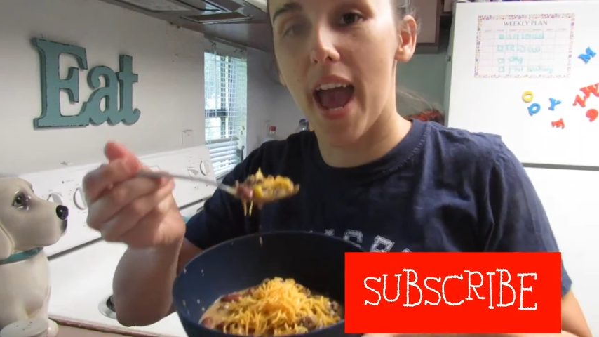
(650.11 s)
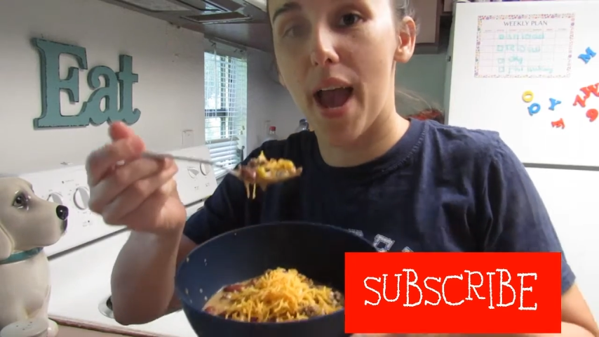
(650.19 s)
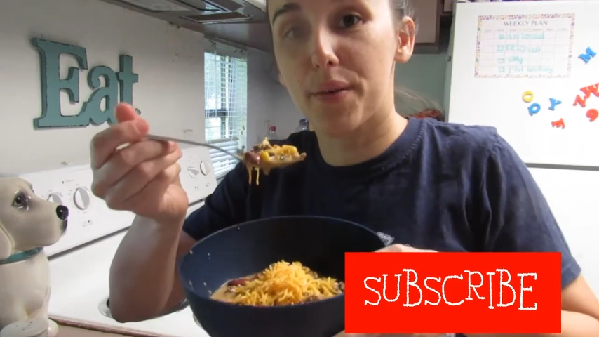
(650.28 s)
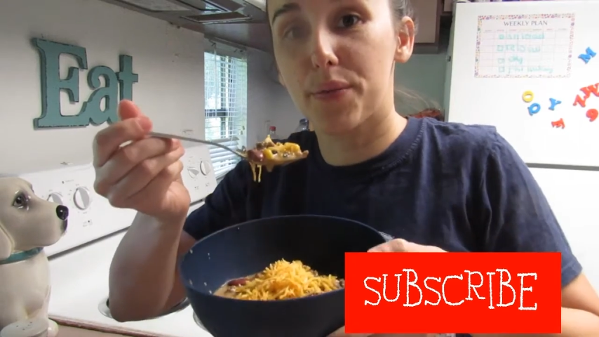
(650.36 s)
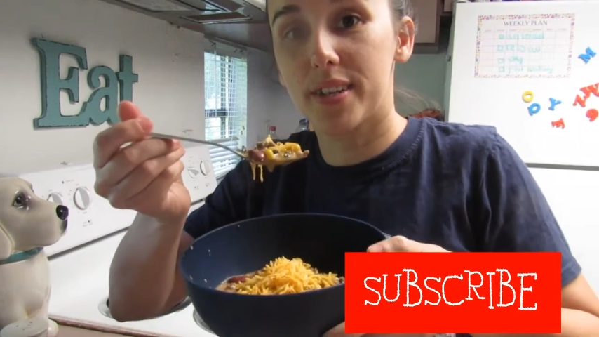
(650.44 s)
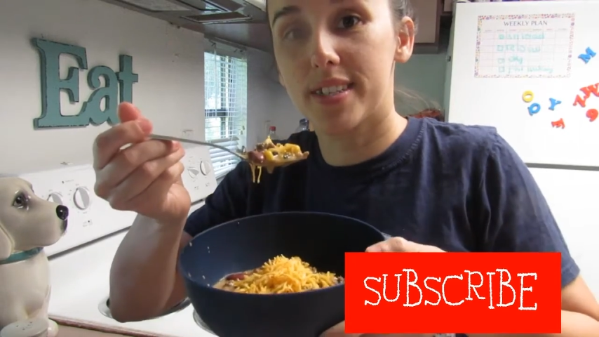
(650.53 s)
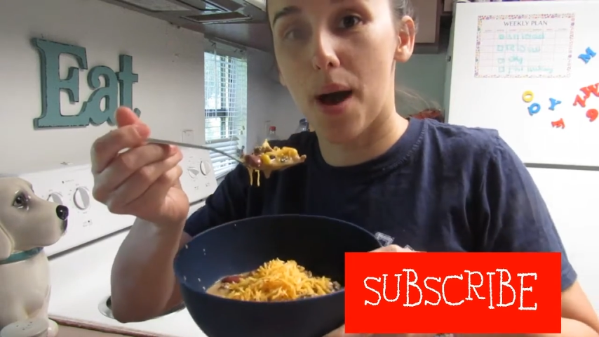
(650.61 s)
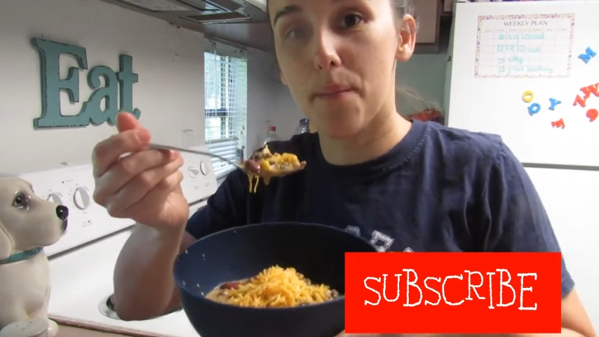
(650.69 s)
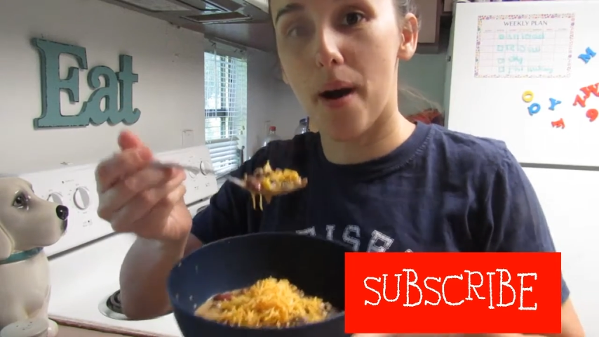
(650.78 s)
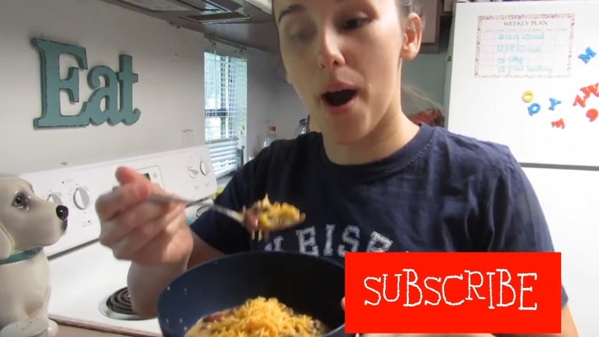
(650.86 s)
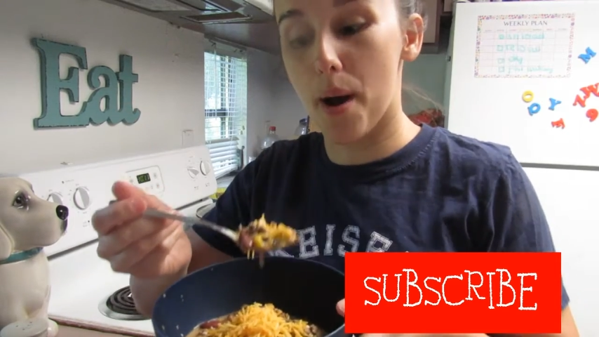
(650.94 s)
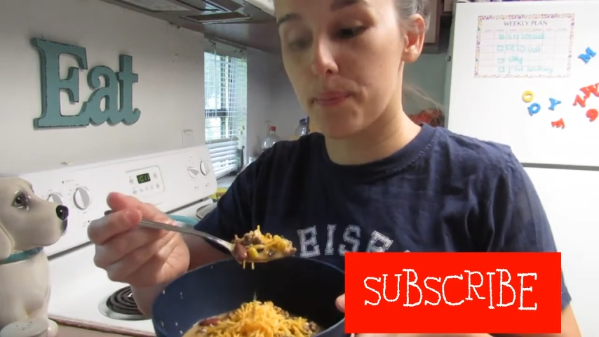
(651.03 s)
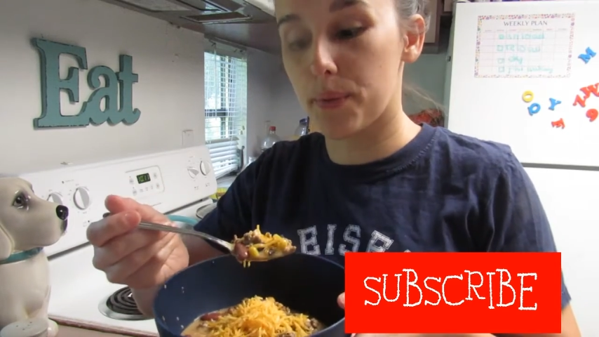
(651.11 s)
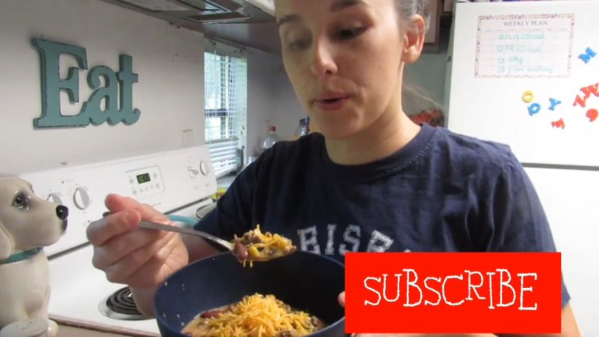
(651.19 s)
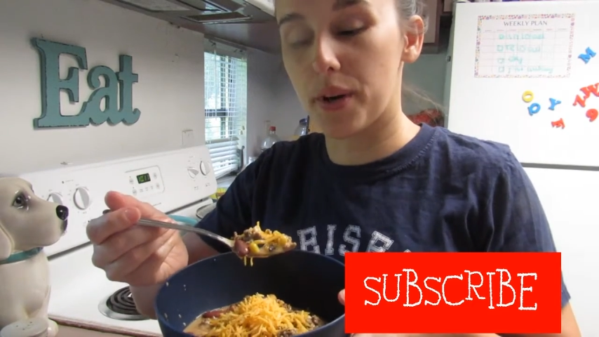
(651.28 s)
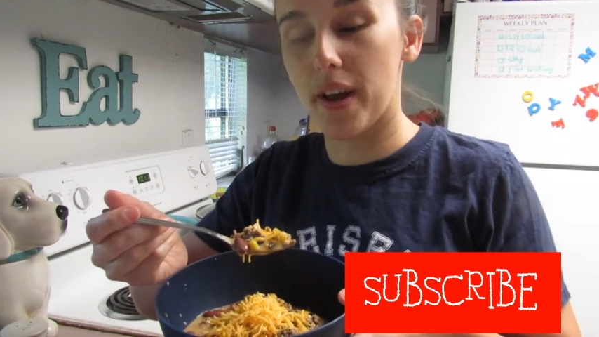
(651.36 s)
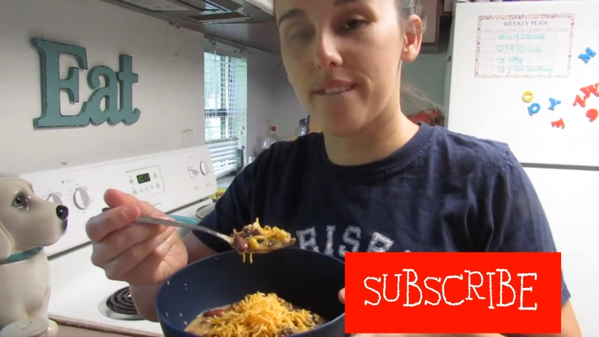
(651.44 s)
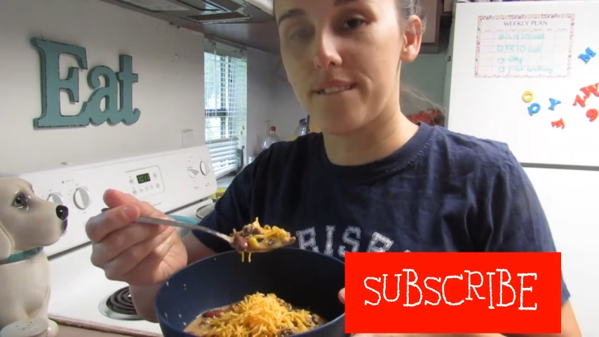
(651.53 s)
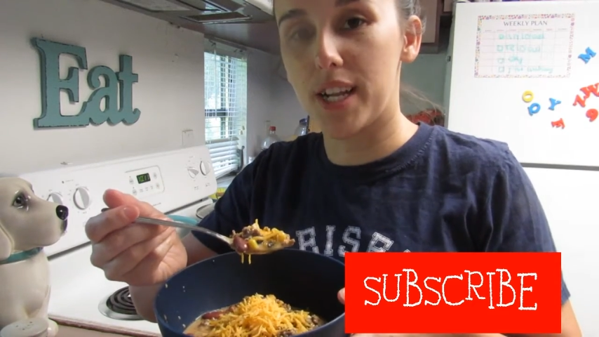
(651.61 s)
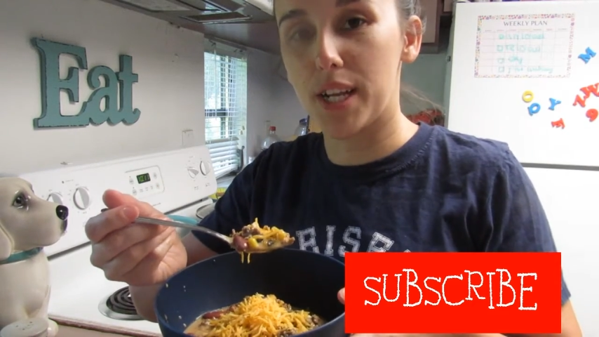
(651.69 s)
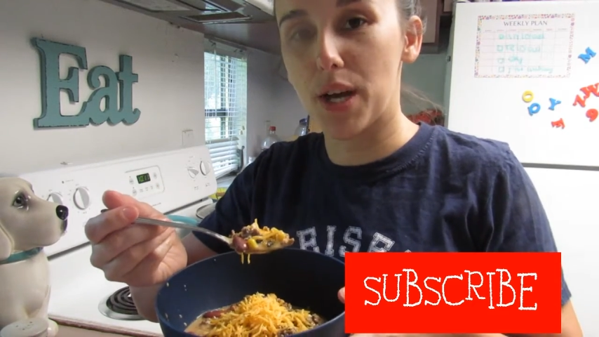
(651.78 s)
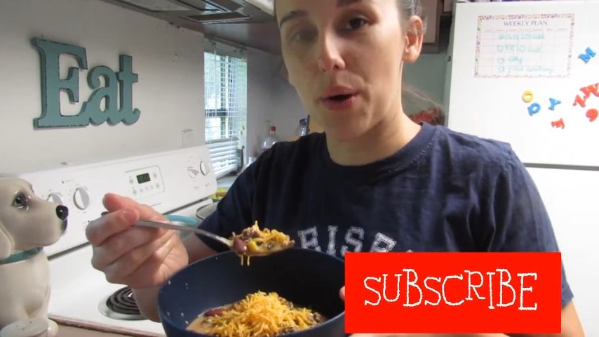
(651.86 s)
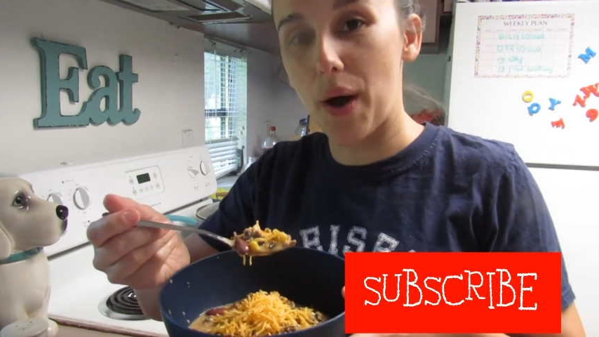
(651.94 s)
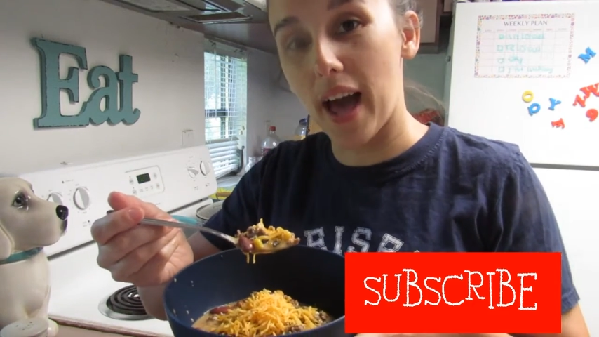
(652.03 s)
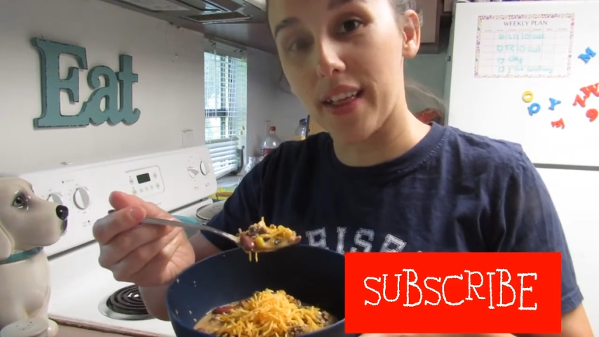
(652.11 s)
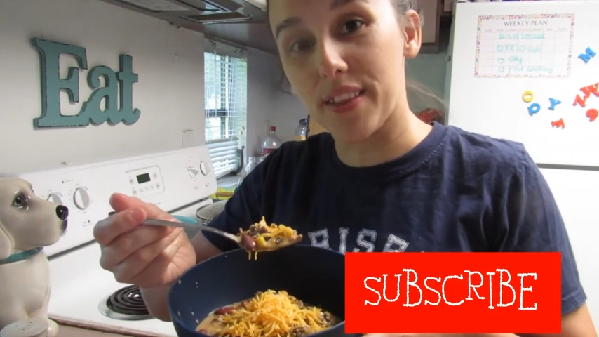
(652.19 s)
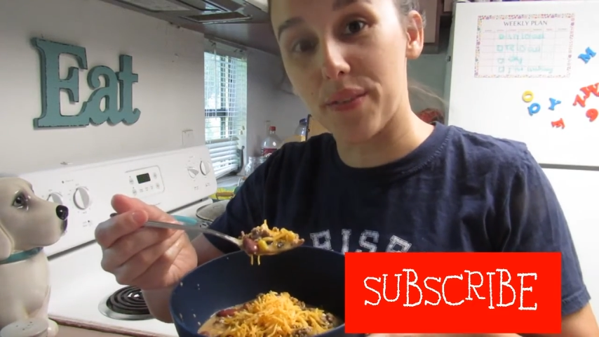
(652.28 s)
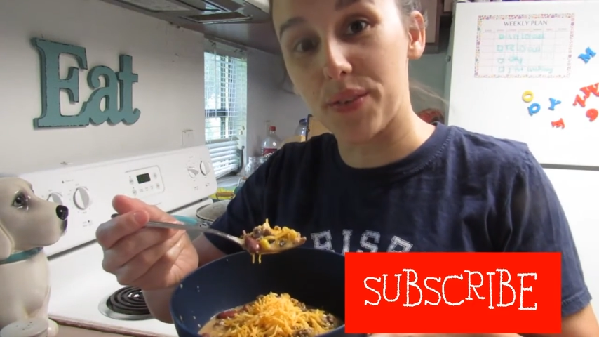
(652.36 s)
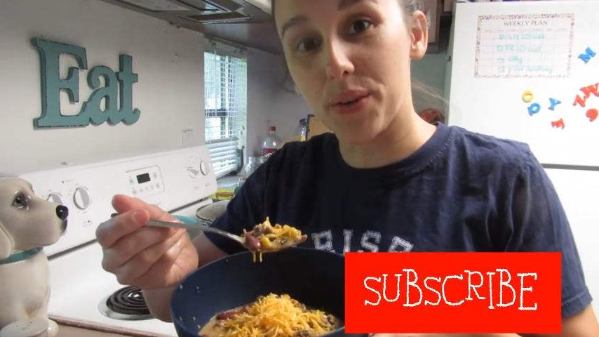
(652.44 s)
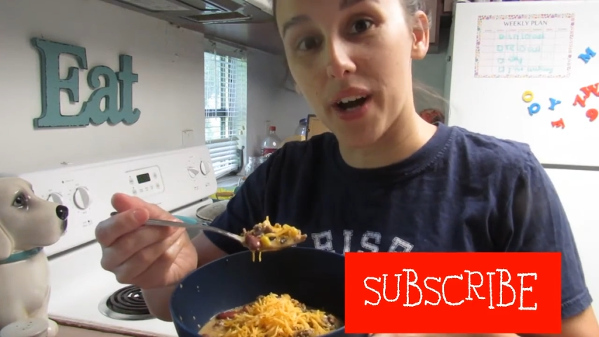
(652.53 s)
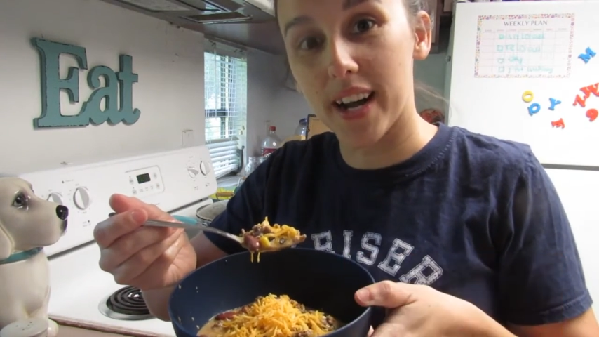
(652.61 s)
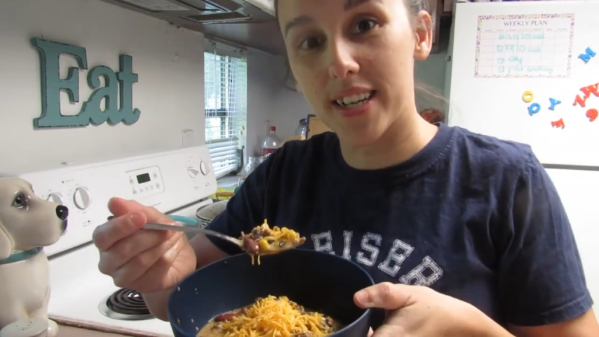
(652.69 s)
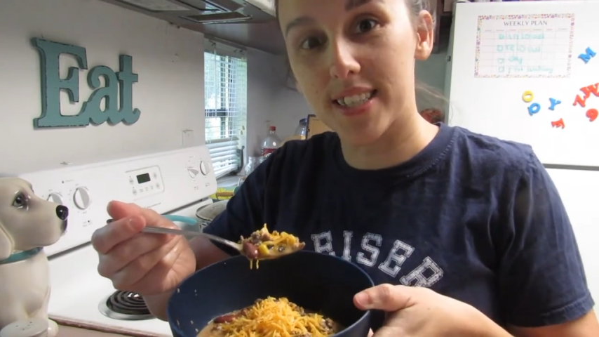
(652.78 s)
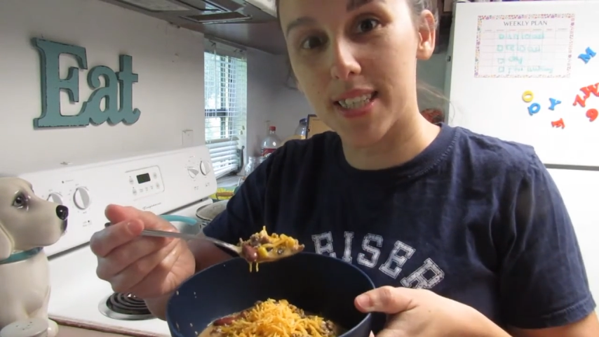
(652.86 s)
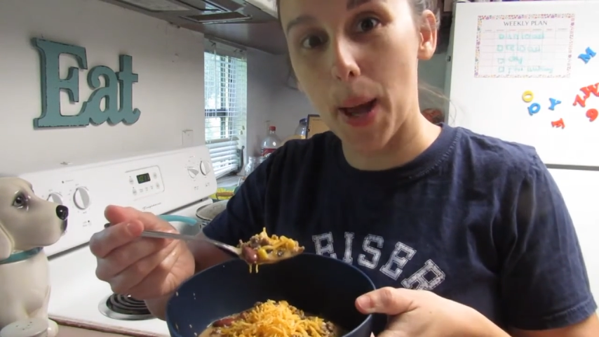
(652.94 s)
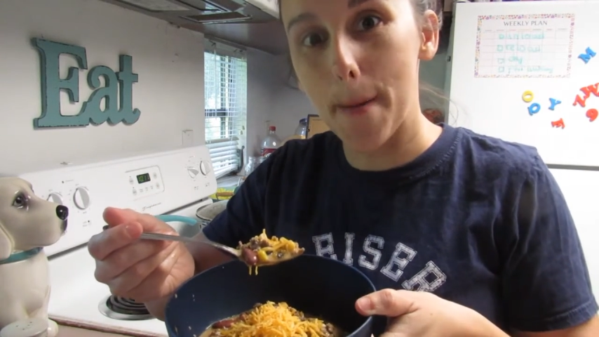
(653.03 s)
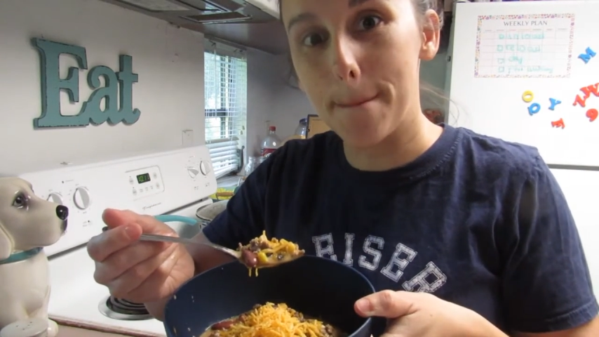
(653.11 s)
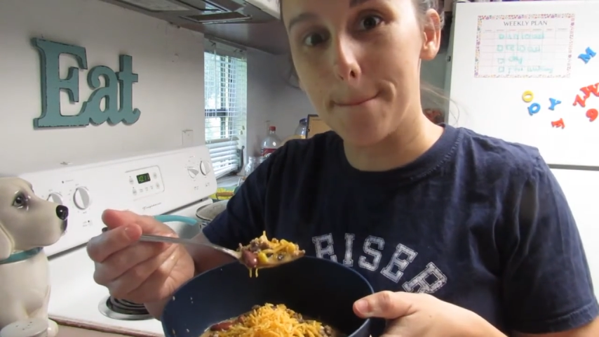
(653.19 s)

every time I upload a video. I love you guys.